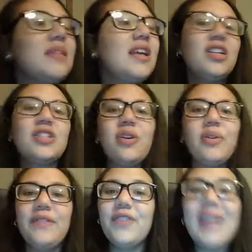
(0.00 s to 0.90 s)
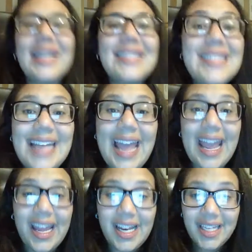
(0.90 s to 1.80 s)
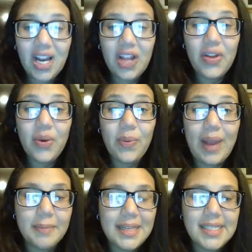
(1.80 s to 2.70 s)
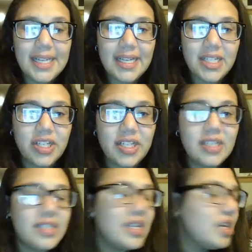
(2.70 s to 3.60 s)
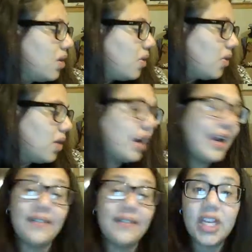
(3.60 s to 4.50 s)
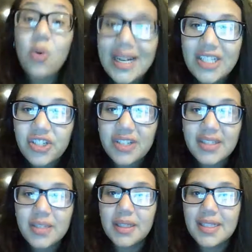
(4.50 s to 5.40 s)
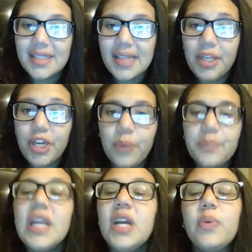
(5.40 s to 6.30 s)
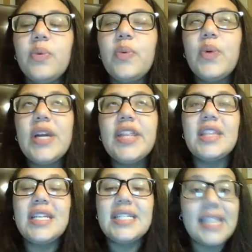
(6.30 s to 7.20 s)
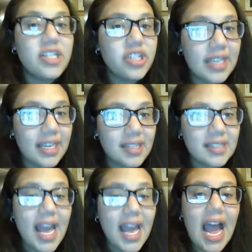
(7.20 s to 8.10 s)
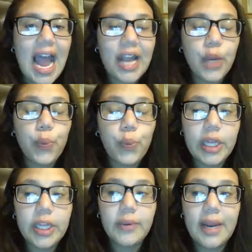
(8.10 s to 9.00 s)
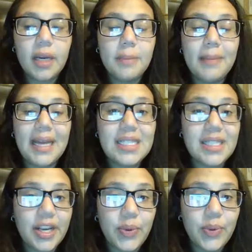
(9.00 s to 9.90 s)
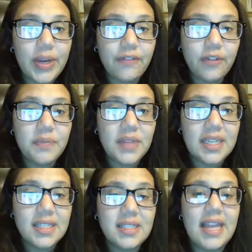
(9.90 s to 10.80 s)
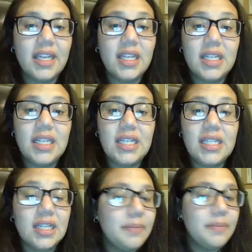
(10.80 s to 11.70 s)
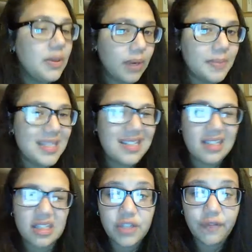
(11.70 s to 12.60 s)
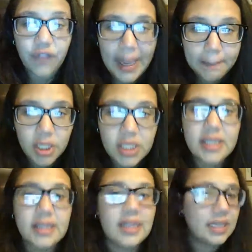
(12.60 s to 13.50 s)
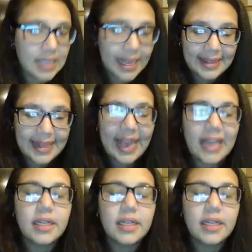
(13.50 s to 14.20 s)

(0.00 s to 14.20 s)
So if you guys need any other recommendations or have any questions, please let me know. With the station kits, I really recommend staying away from things that can easily be ripped, such as flat books and things like that,